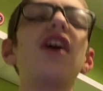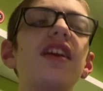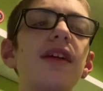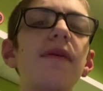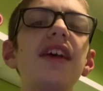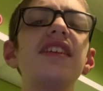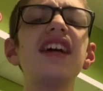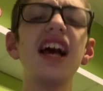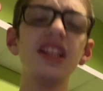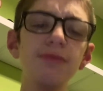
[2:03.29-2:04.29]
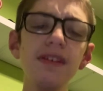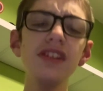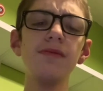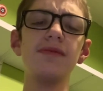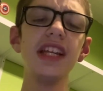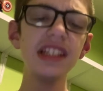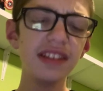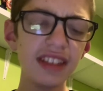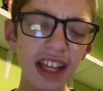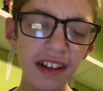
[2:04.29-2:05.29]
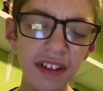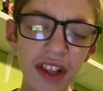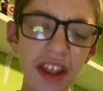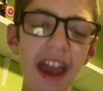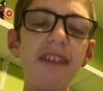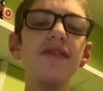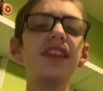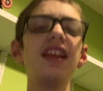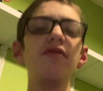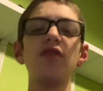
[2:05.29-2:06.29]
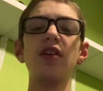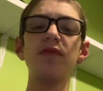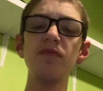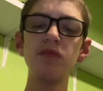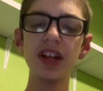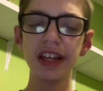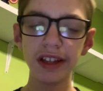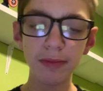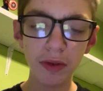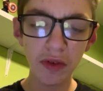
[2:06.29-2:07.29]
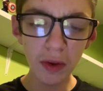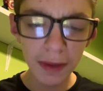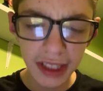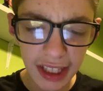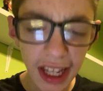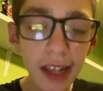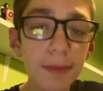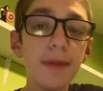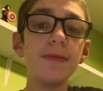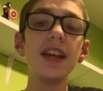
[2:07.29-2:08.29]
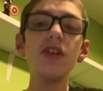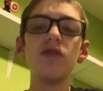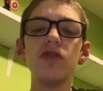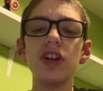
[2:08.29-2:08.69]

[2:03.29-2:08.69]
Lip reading: either best, especially with Jason Thing, I've been delivering a pretty good performance as Adam himself.